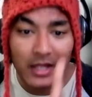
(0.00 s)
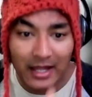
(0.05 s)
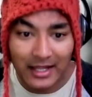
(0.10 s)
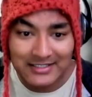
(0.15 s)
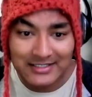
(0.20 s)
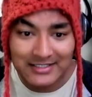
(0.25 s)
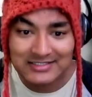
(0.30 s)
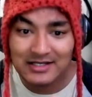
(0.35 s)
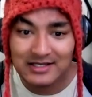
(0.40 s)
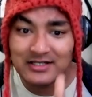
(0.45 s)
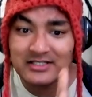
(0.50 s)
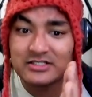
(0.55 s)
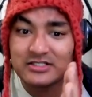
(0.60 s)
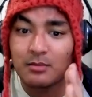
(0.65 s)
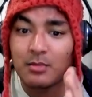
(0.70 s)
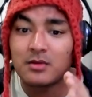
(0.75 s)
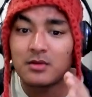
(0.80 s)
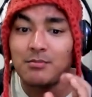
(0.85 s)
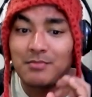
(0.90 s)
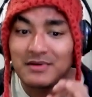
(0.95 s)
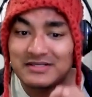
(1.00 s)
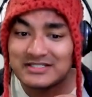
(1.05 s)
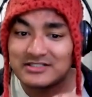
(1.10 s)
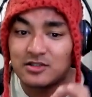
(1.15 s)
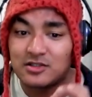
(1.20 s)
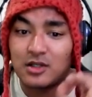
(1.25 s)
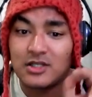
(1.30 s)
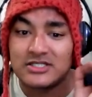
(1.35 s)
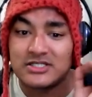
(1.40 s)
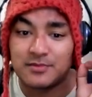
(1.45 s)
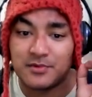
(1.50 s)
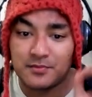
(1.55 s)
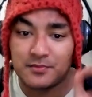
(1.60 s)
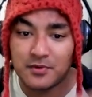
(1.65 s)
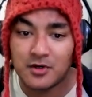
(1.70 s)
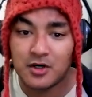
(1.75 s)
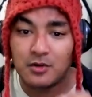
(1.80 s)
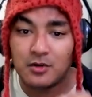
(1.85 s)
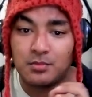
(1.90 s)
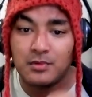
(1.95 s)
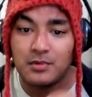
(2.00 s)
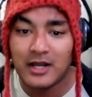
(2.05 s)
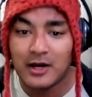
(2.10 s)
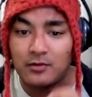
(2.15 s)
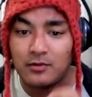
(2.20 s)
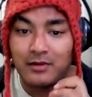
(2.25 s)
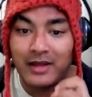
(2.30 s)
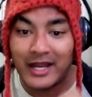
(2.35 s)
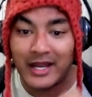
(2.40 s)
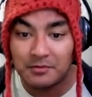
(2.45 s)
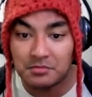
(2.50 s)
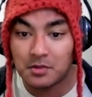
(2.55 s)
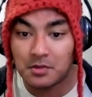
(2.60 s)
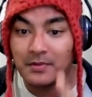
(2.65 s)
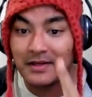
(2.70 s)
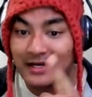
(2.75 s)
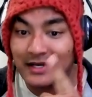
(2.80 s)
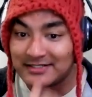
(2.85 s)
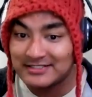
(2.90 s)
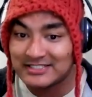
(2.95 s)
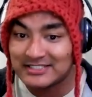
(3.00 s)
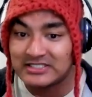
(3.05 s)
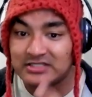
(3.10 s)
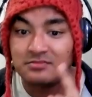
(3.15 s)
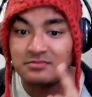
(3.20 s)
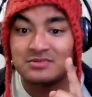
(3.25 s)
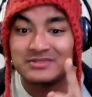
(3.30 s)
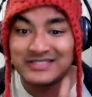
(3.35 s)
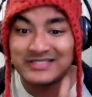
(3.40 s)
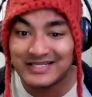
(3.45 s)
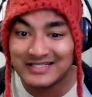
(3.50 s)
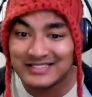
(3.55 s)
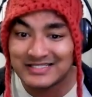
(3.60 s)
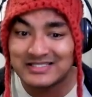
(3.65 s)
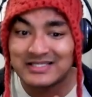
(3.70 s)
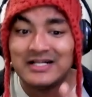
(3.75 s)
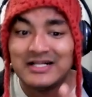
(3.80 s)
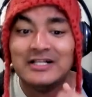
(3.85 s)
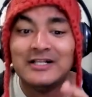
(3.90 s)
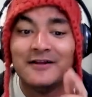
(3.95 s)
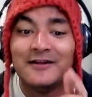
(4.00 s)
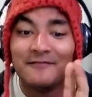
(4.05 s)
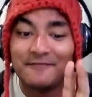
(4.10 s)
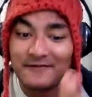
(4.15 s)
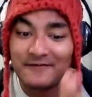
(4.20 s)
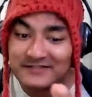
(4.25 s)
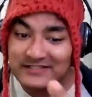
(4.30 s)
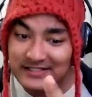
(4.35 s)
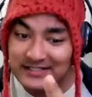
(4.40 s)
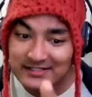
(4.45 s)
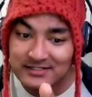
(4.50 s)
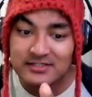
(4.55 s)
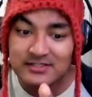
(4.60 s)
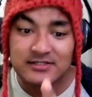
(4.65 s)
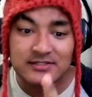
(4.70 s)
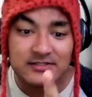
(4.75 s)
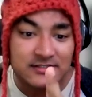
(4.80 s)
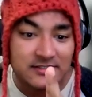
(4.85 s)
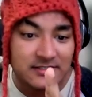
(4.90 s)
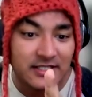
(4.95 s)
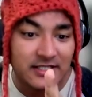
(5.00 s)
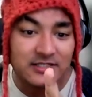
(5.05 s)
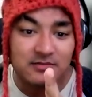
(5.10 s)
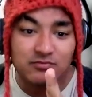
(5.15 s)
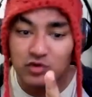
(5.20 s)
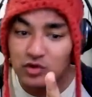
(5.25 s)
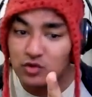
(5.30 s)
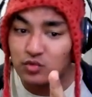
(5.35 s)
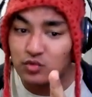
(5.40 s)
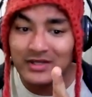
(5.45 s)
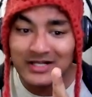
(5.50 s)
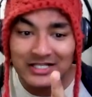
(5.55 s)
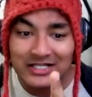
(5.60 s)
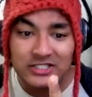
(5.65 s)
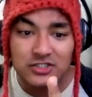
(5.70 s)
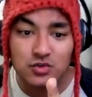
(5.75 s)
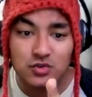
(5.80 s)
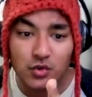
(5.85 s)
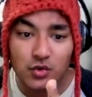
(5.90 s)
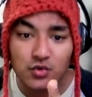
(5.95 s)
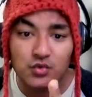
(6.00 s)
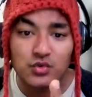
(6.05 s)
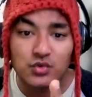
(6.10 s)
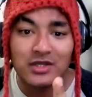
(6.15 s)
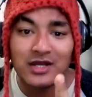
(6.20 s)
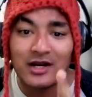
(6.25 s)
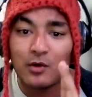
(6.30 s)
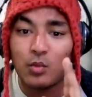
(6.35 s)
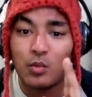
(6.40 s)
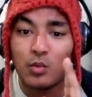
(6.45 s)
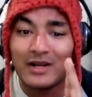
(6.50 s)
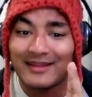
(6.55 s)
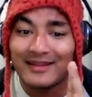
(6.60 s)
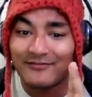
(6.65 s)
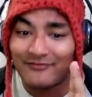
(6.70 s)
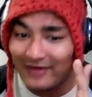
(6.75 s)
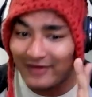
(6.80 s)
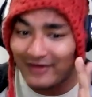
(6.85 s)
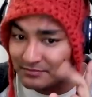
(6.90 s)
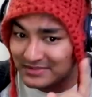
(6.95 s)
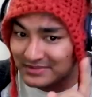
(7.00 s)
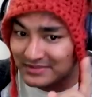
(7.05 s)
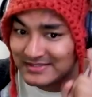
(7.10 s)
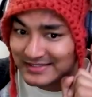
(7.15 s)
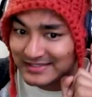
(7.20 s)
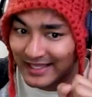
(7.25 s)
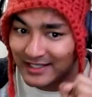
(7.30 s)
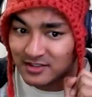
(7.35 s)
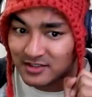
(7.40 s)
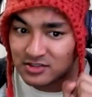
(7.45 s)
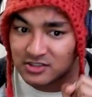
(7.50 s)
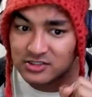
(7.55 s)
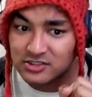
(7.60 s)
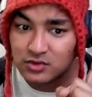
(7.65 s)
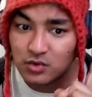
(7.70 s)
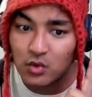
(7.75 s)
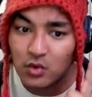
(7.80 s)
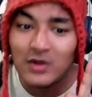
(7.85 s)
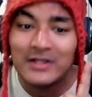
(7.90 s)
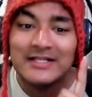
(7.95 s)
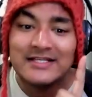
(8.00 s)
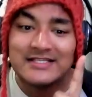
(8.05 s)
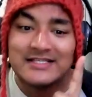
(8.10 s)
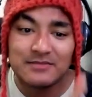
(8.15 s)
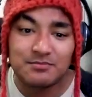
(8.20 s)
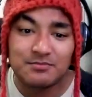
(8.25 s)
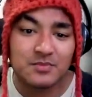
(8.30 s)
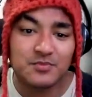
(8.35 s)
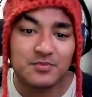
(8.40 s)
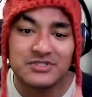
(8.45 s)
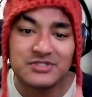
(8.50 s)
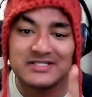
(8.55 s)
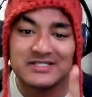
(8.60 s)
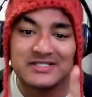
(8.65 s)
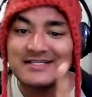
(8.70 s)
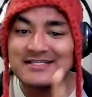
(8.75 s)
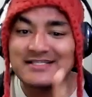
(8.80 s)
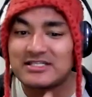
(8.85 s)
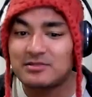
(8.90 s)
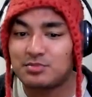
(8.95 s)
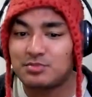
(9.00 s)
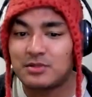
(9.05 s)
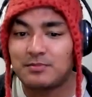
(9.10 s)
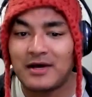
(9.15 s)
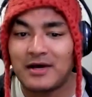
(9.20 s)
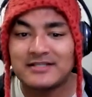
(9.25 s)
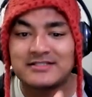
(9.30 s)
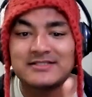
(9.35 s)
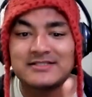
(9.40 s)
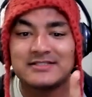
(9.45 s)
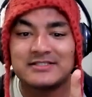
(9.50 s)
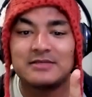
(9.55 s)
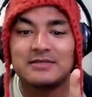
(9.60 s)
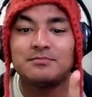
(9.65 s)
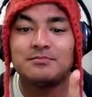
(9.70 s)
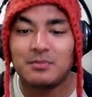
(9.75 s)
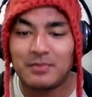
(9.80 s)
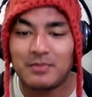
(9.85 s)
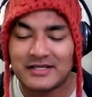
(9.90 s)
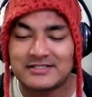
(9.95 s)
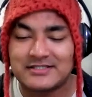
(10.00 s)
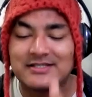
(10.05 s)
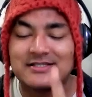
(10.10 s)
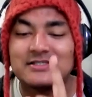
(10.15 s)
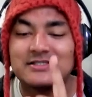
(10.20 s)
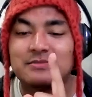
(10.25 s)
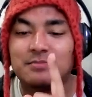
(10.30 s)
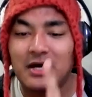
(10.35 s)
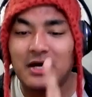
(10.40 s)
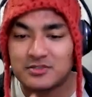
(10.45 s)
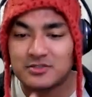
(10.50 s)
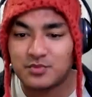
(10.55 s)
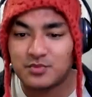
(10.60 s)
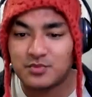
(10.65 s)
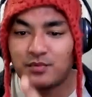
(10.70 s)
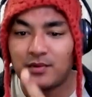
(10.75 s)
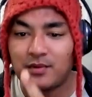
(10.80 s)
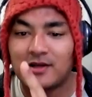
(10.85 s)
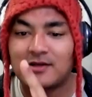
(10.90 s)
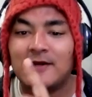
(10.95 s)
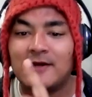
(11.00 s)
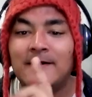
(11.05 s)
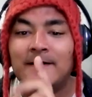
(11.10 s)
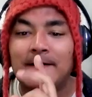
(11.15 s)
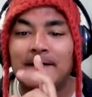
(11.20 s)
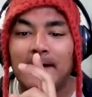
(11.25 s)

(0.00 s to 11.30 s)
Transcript: and study some of the basic knowledge about verb, noun, adverb, and adjective, tense. For tense, let me quickly show you. There are only 5 tense that you need to know: simple present tense, simple past tense, past perfect